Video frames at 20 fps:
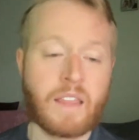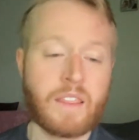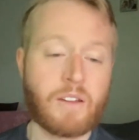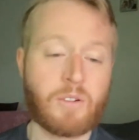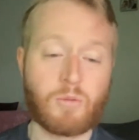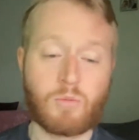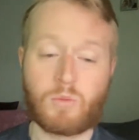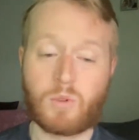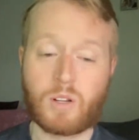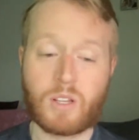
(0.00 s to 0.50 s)

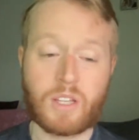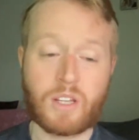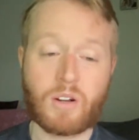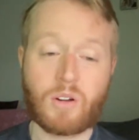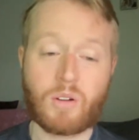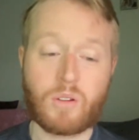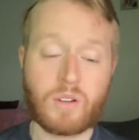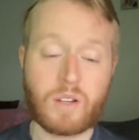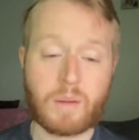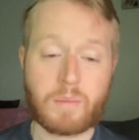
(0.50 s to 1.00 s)
They're really
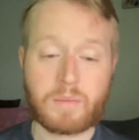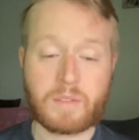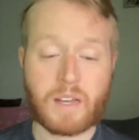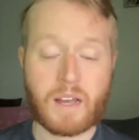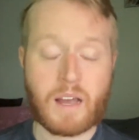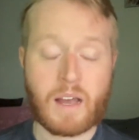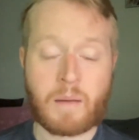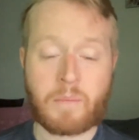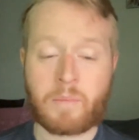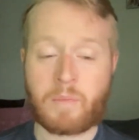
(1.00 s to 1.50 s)
old up
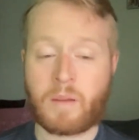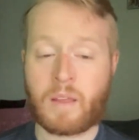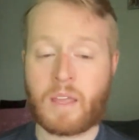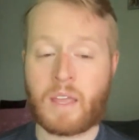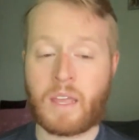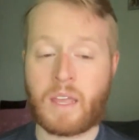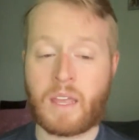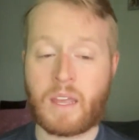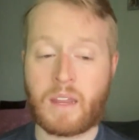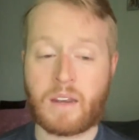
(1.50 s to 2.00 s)
top,
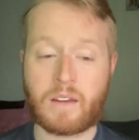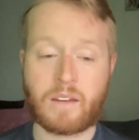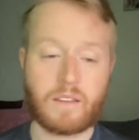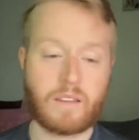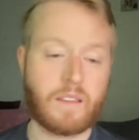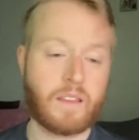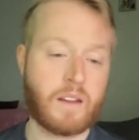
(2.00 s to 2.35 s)
and